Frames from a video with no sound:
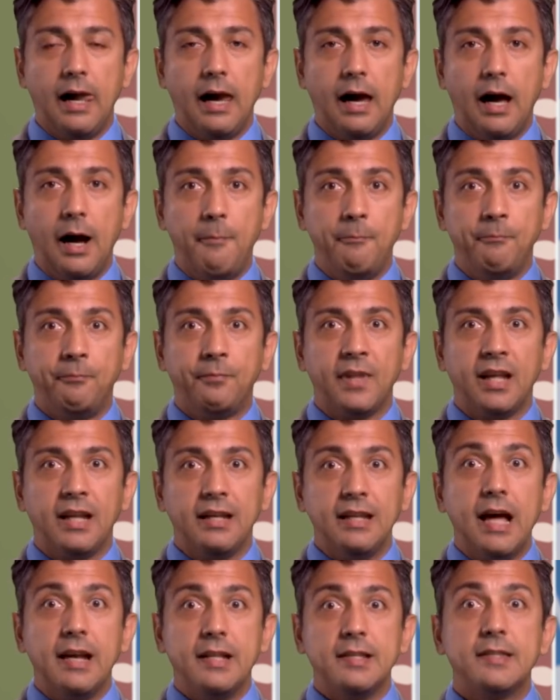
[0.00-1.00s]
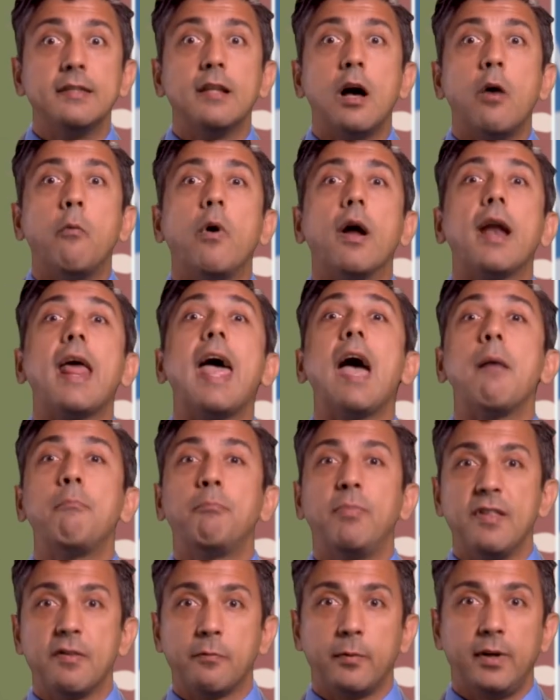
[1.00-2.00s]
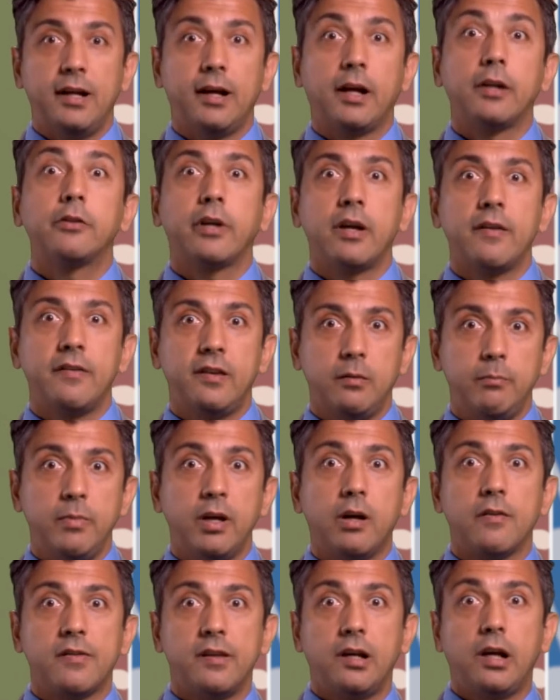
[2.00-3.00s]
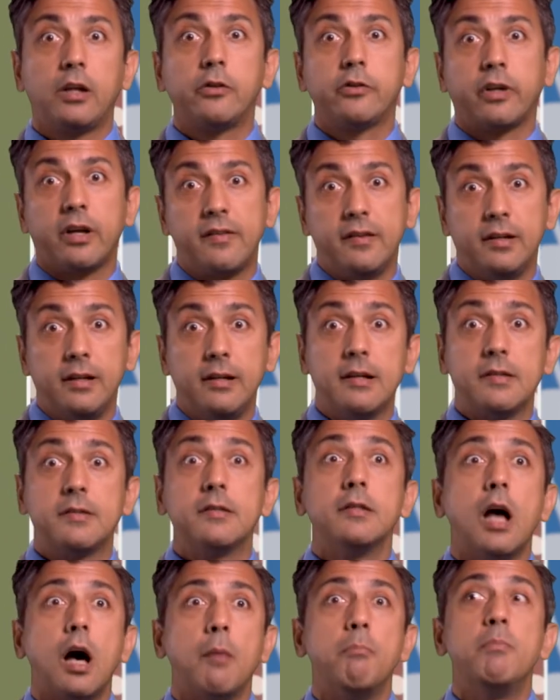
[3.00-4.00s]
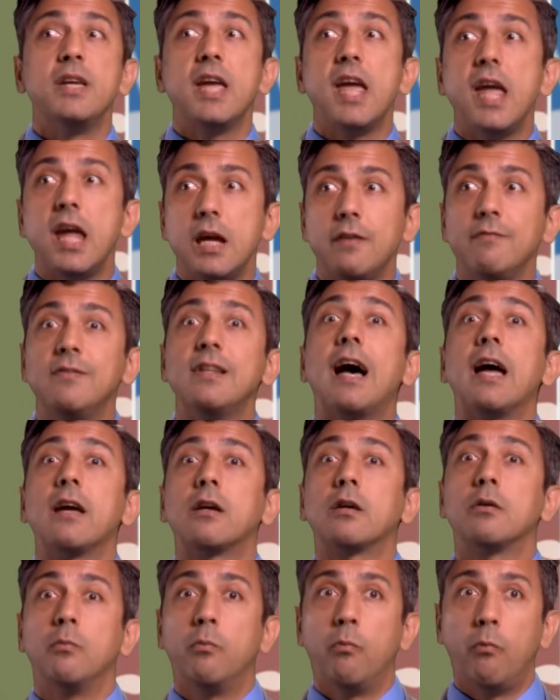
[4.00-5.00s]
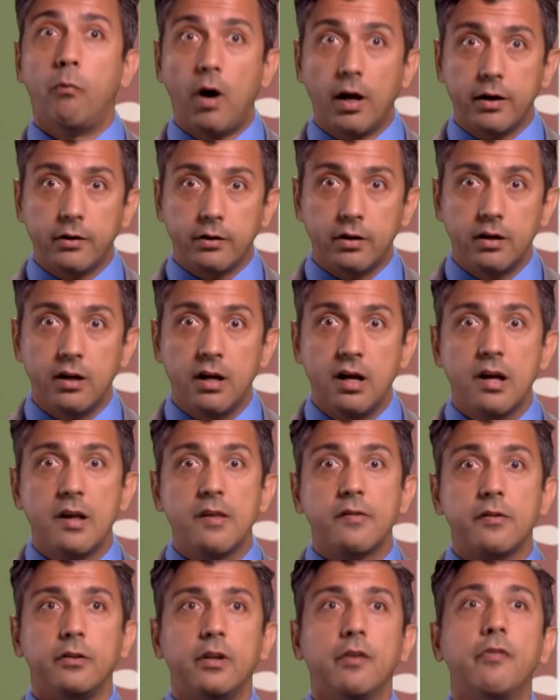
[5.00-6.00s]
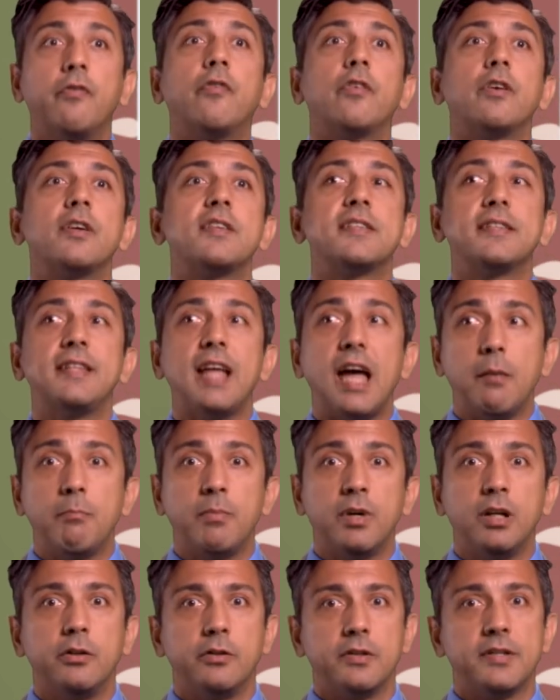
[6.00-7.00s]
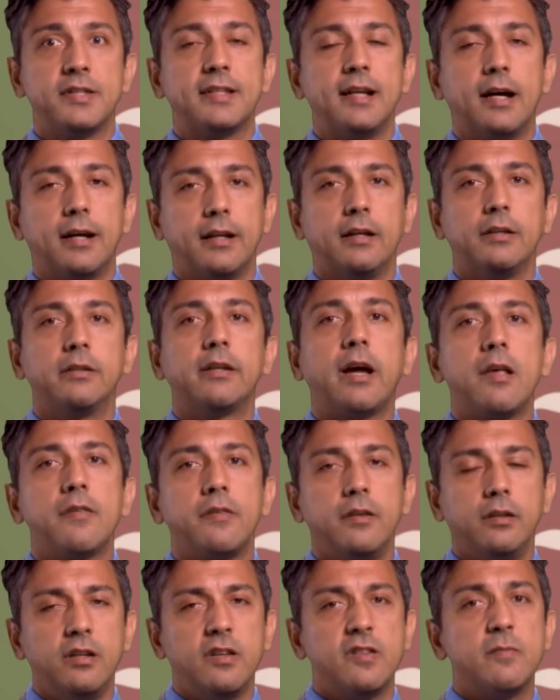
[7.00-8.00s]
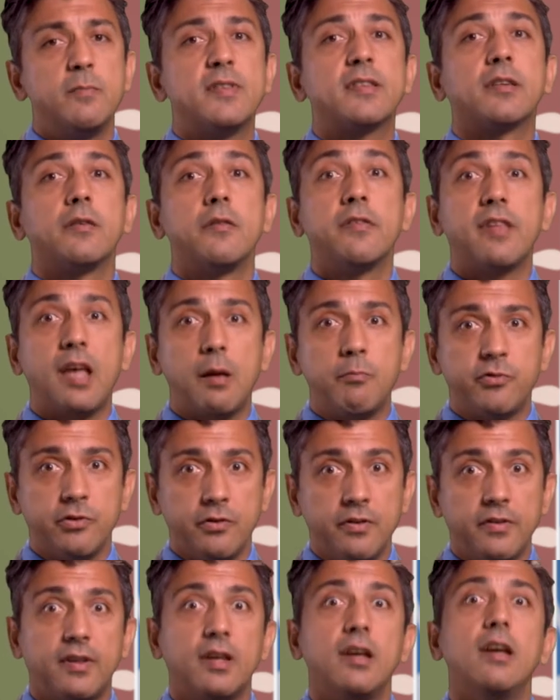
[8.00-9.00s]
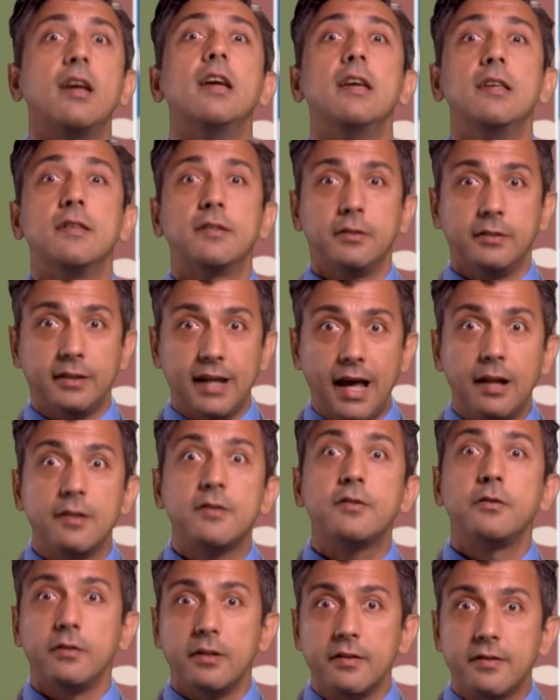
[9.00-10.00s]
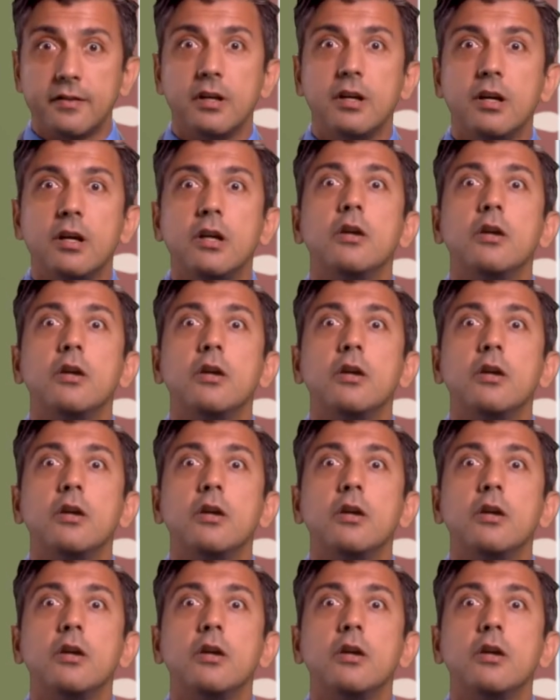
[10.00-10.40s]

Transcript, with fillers: Um, that is not what happens with electricity because electricity does not behave like water. So the first step to start addressing these misconceptions is to tell students,